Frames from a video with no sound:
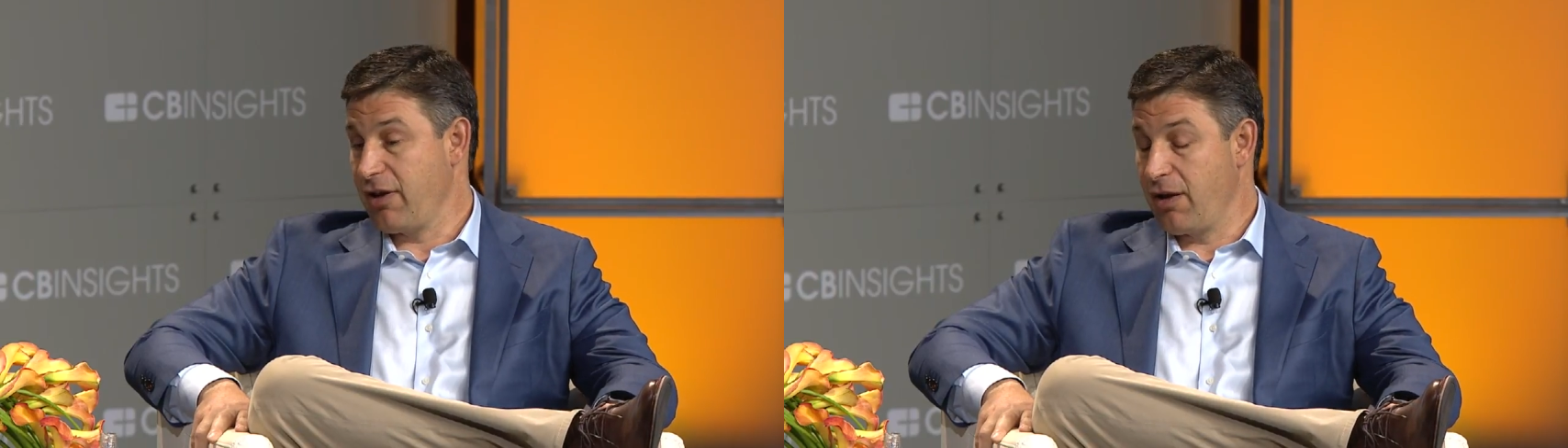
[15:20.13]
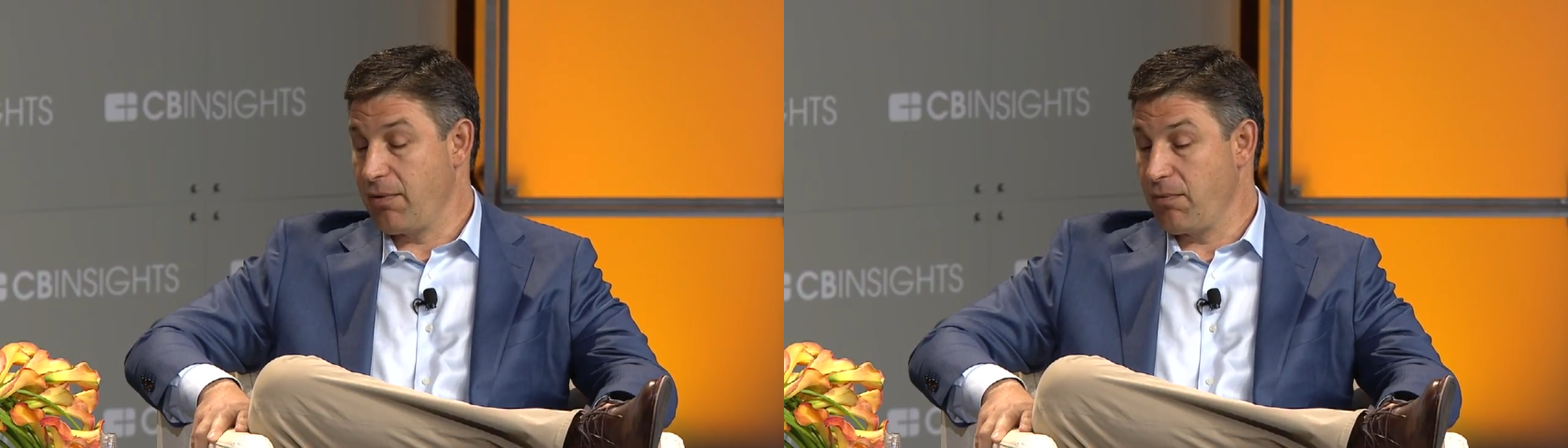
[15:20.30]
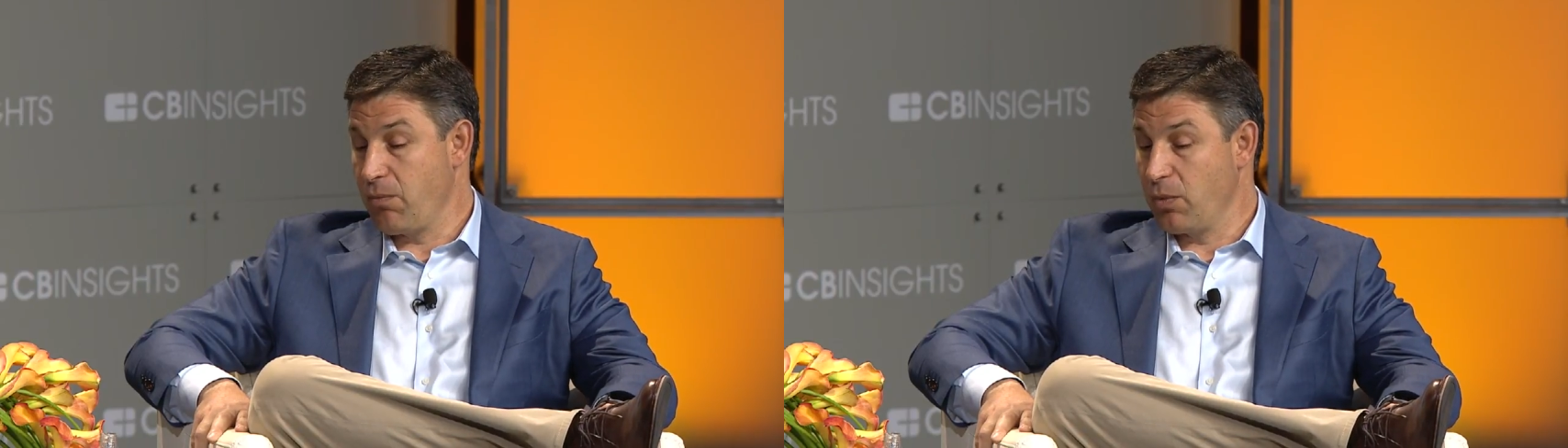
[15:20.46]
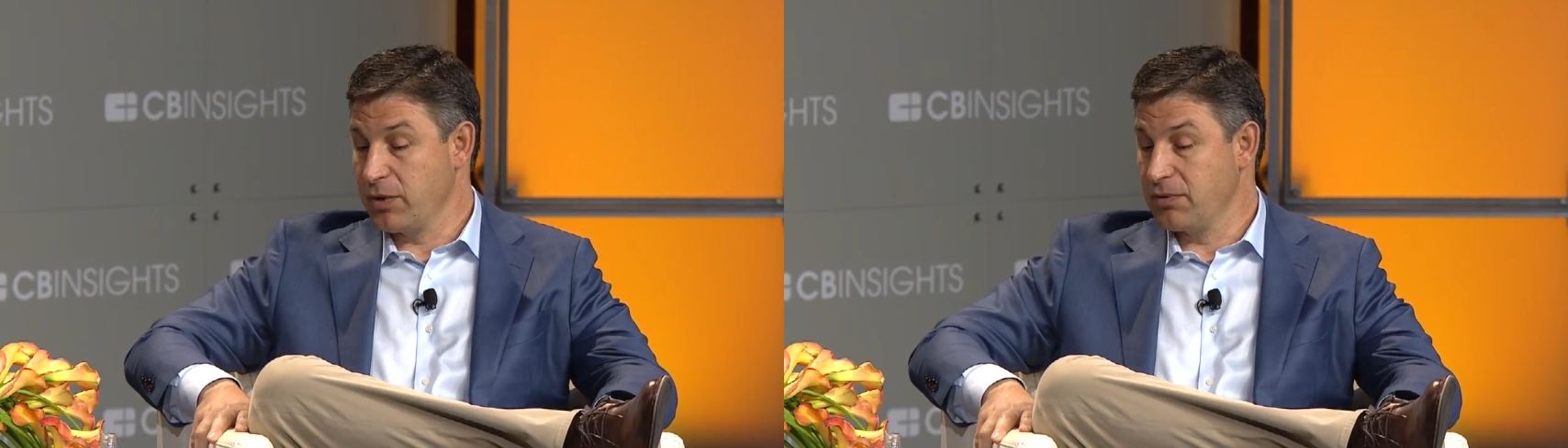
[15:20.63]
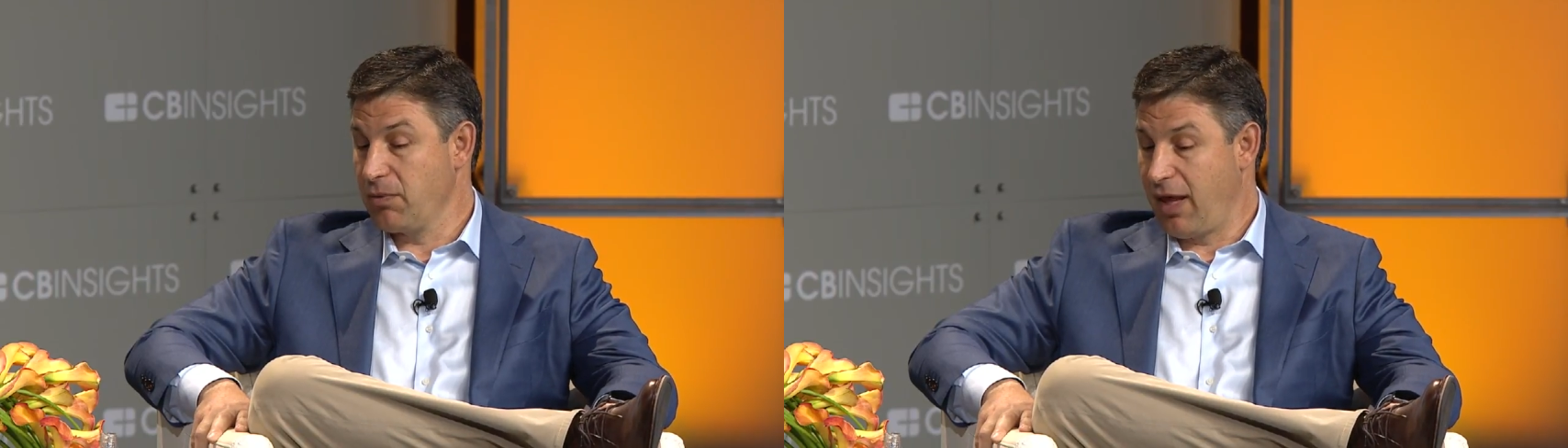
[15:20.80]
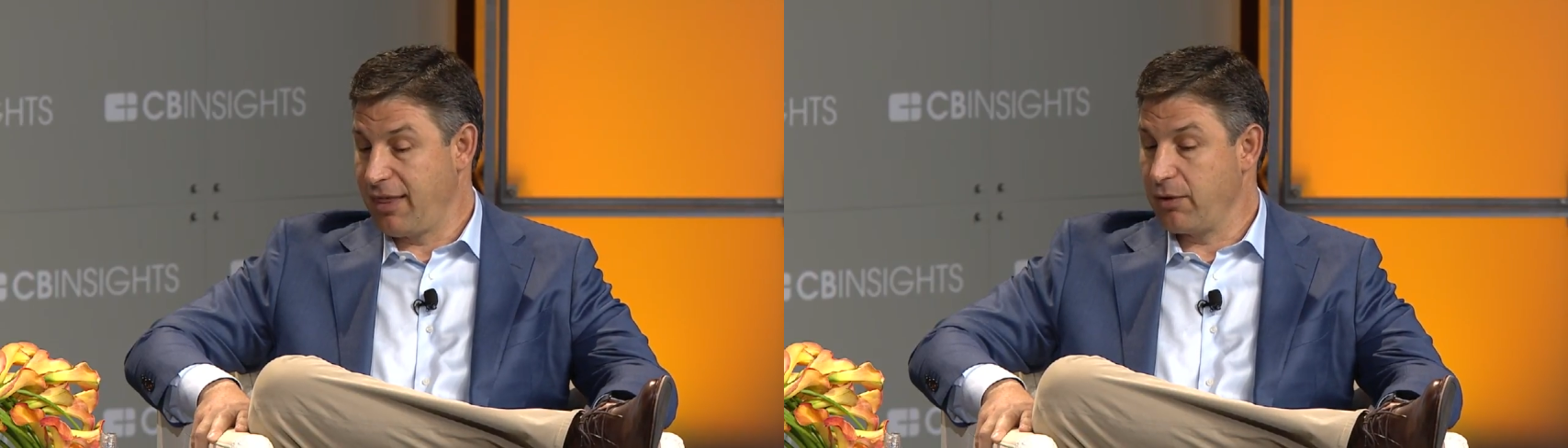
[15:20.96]
And
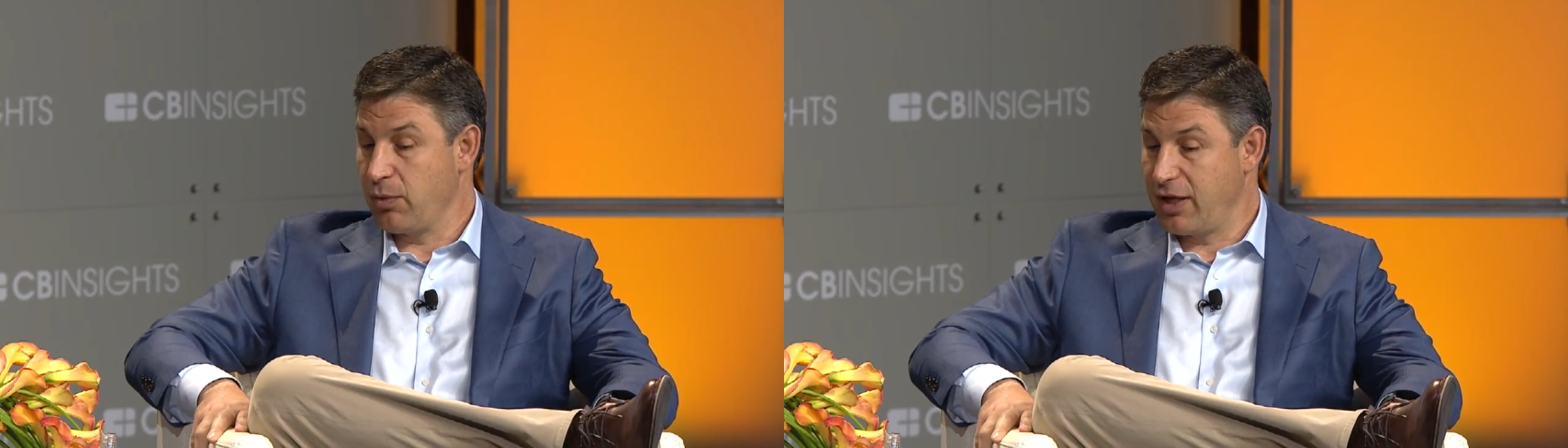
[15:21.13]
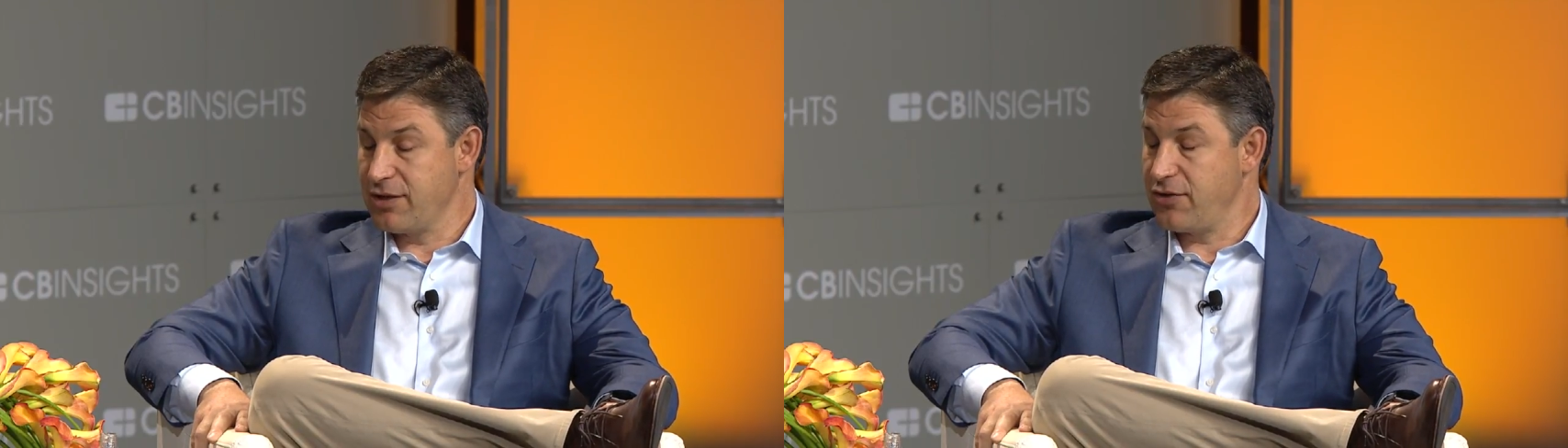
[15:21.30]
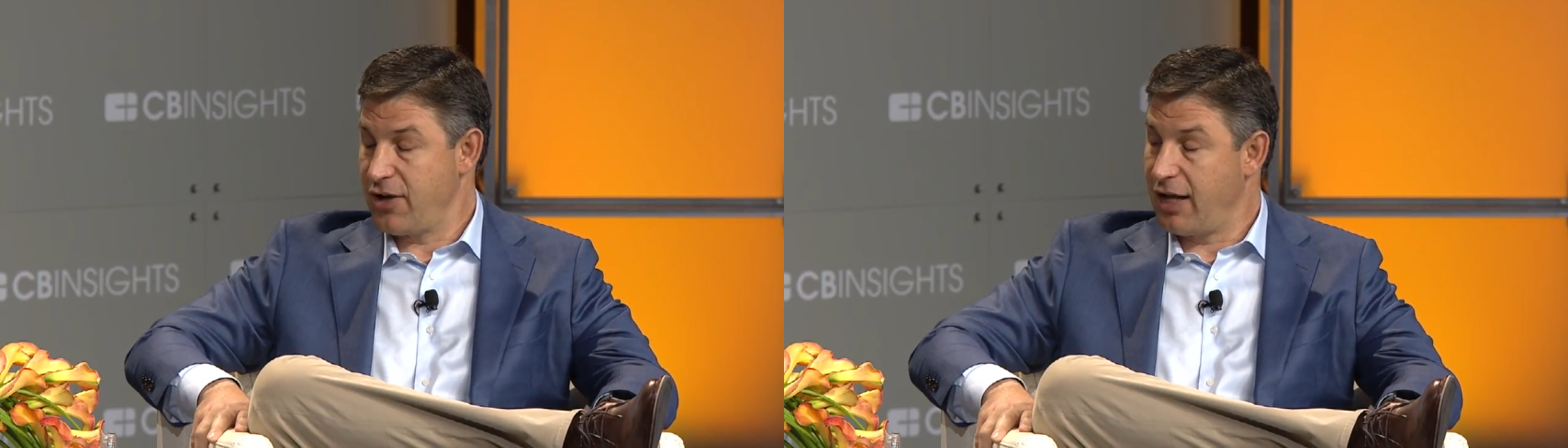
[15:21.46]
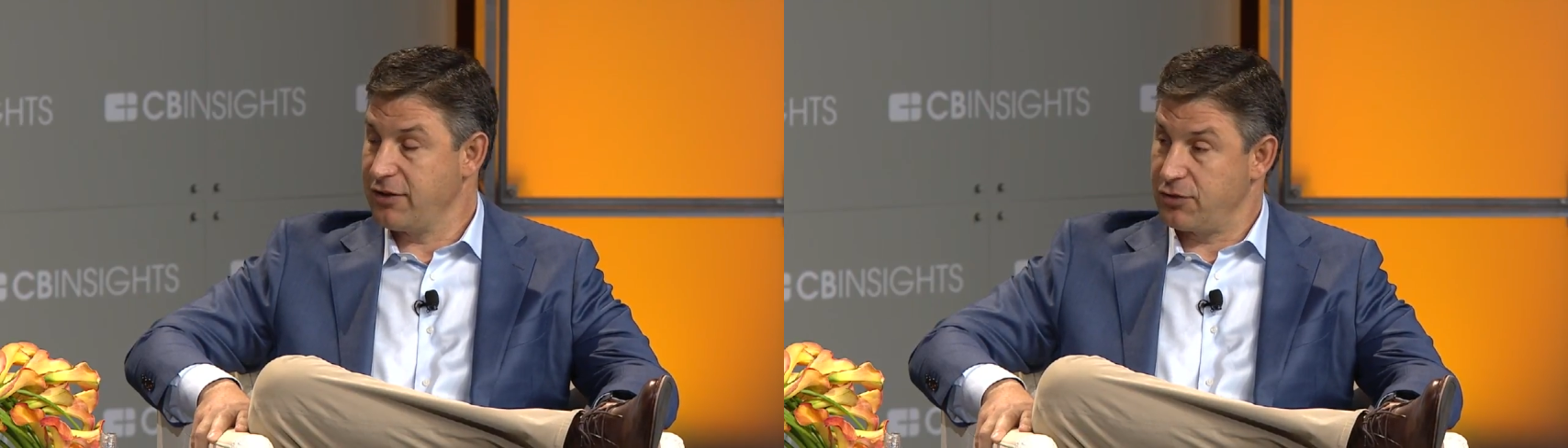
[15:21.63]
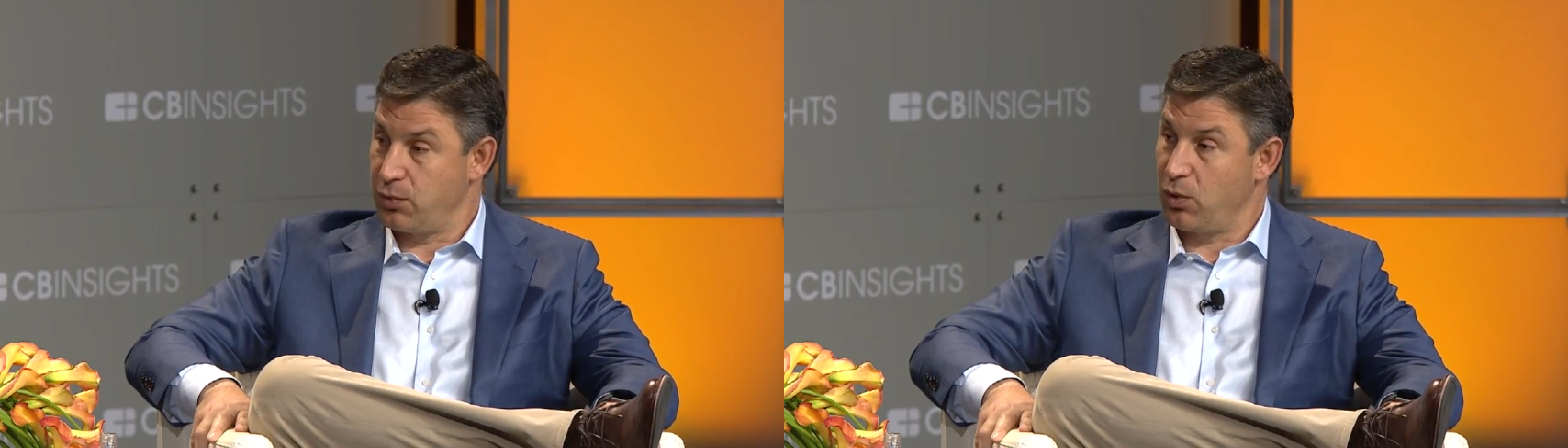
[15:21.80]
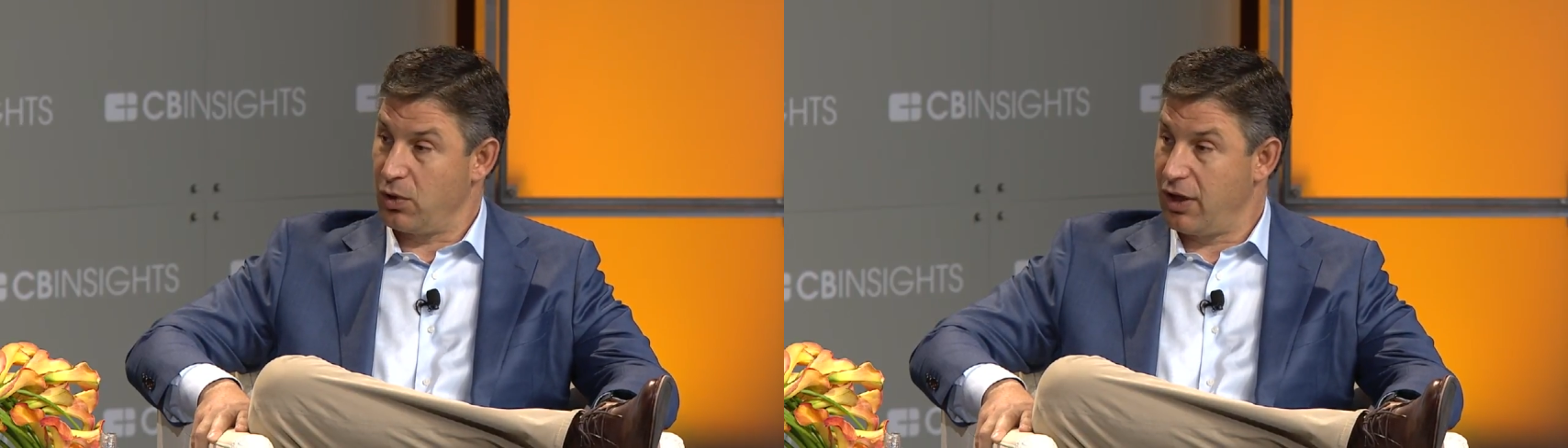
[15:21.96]
I think we'll continue to add just
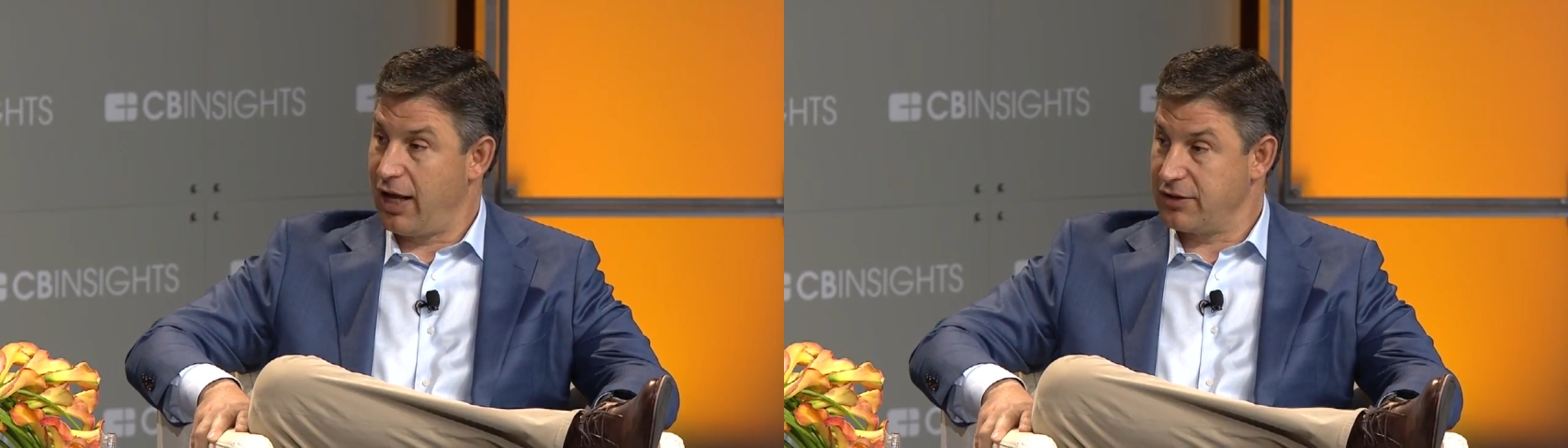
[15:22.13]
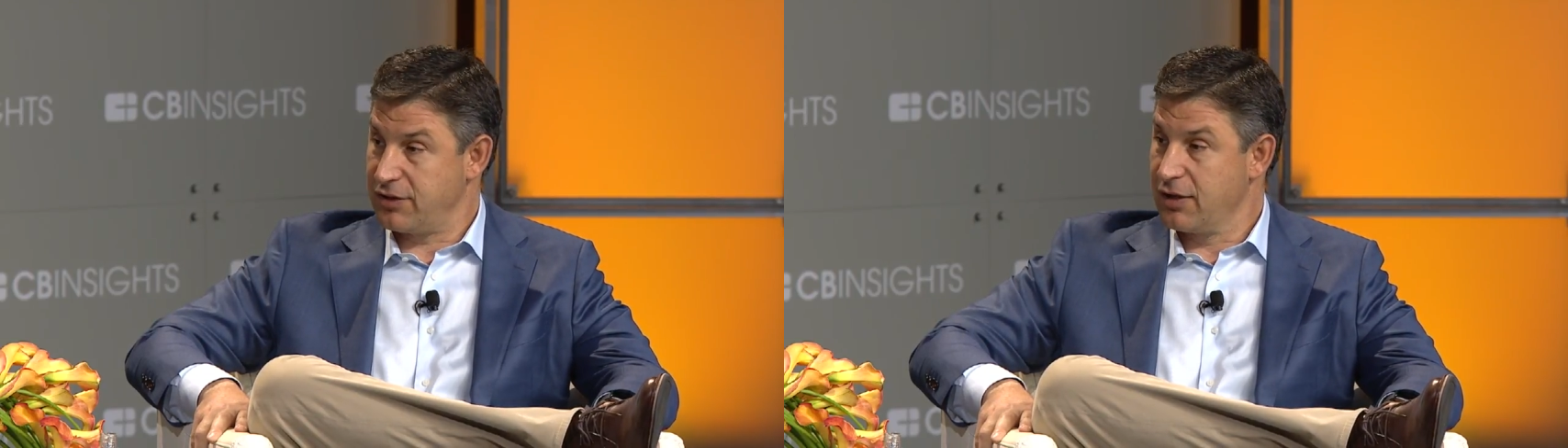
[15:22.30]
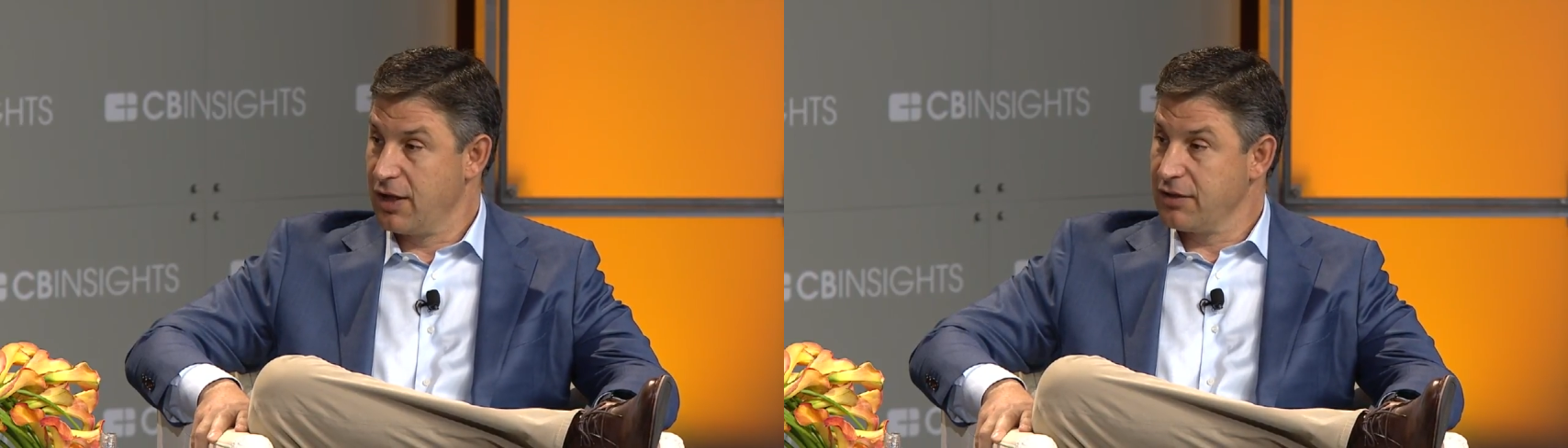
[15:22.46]
world-class